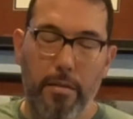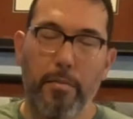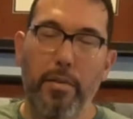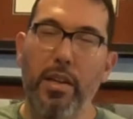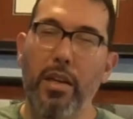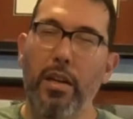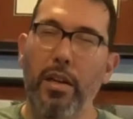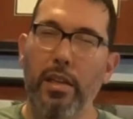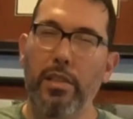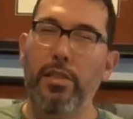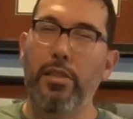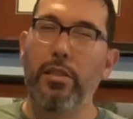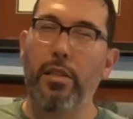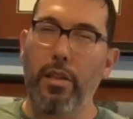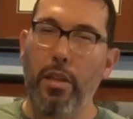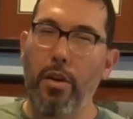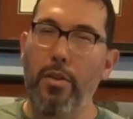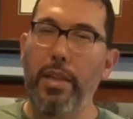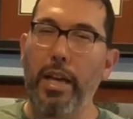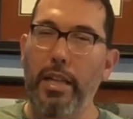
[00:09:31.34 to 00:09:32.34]
You hear how
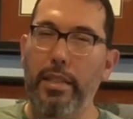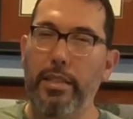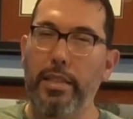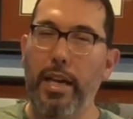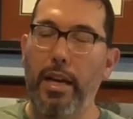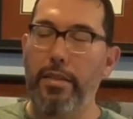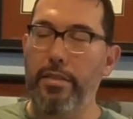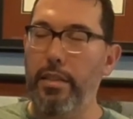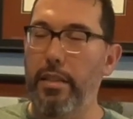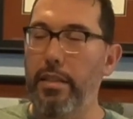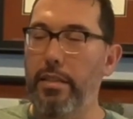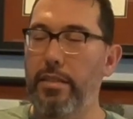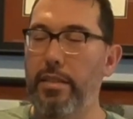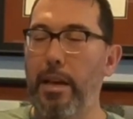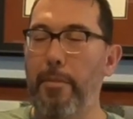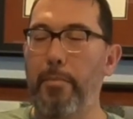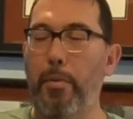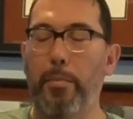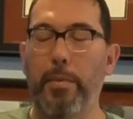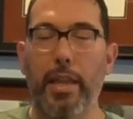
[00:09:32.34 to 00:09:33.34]
slow that sounds at this
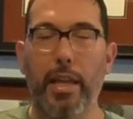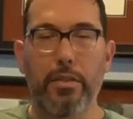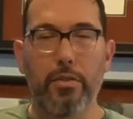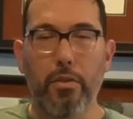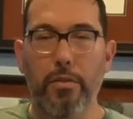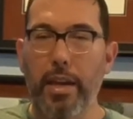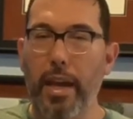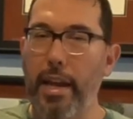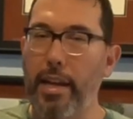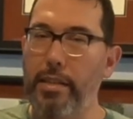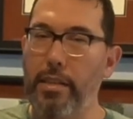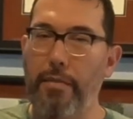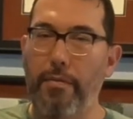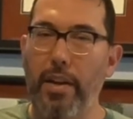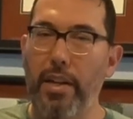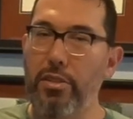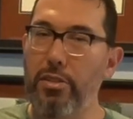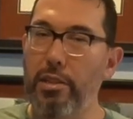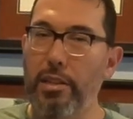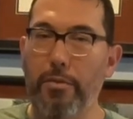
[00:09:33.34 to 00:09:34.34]
tempo, but that's okay because
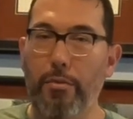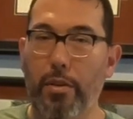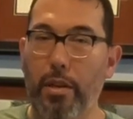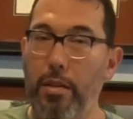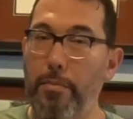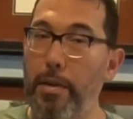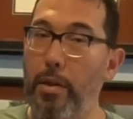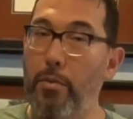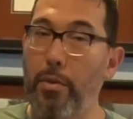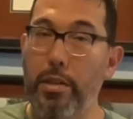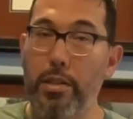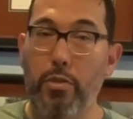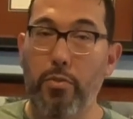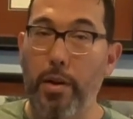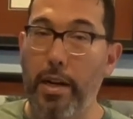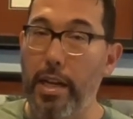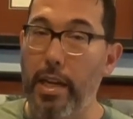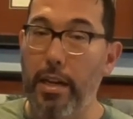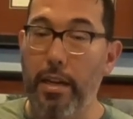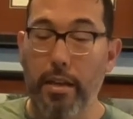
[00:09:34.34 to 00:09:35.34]
eventually we're going to be
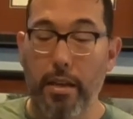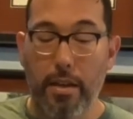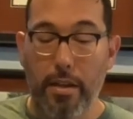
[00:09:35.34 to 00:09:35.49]
120.